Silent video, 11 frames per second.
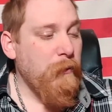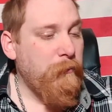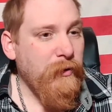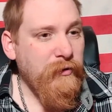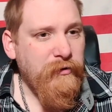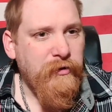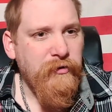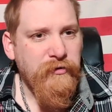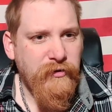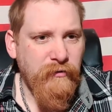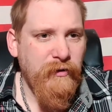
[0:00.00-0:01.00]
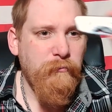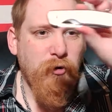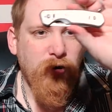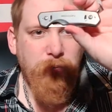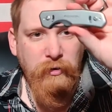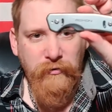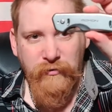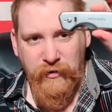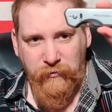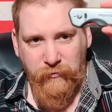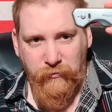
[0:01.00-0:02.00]
But considering what I put
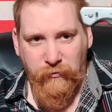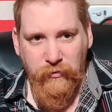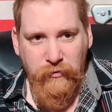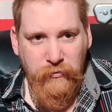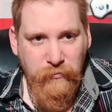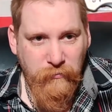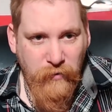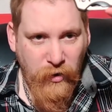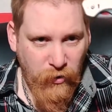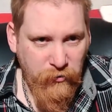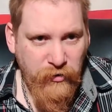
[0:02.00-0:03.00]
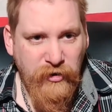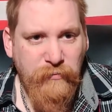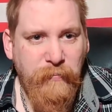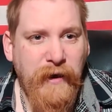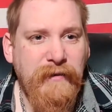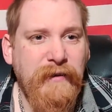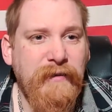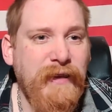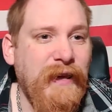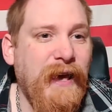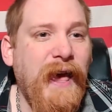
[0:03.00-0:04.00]
this through, I was expecting
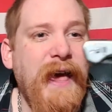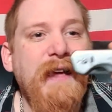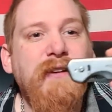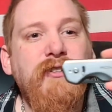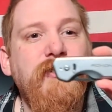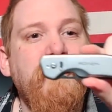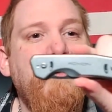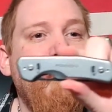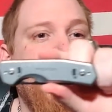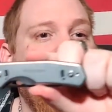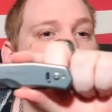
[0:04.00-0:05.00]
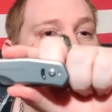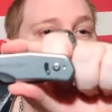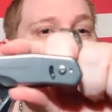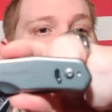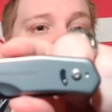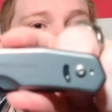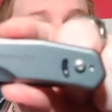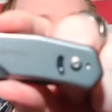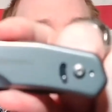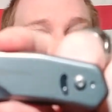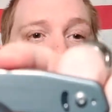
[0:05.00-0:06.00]
the edge to be far
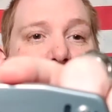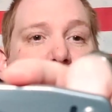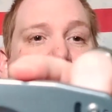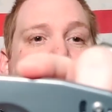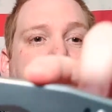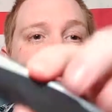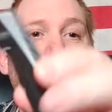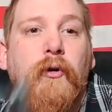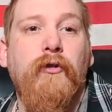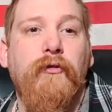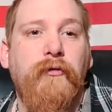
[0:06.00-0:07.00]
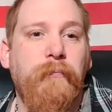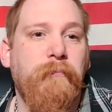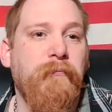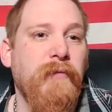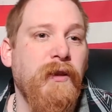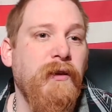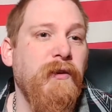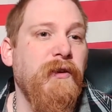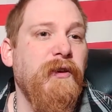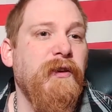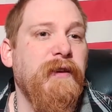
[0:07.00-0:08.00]
worse than it was.
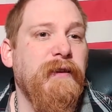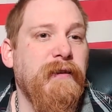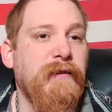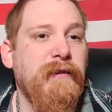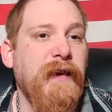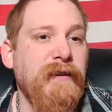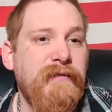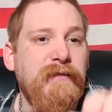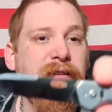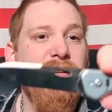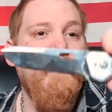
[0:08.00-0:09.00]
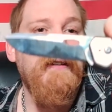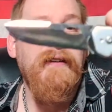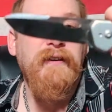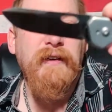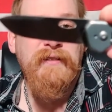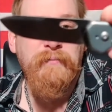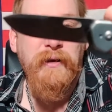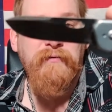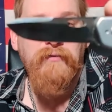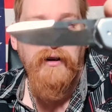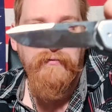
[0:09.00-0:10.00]
Yes, it is a
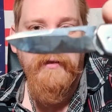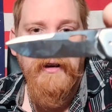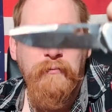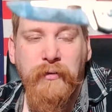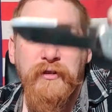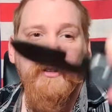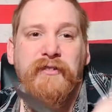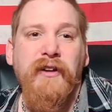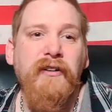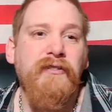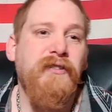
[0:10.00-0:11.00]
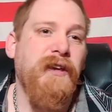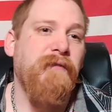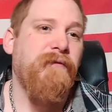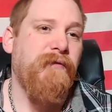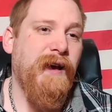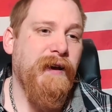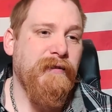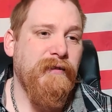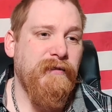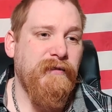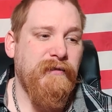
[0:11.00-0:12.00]
bit rough now, but it does in fact
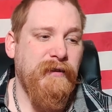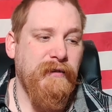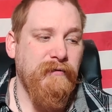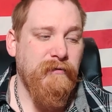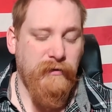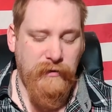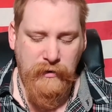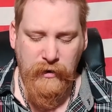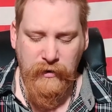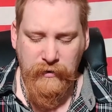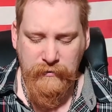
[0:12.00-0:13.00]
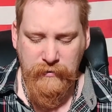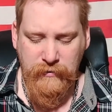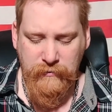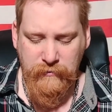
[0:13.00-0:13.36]
still cut.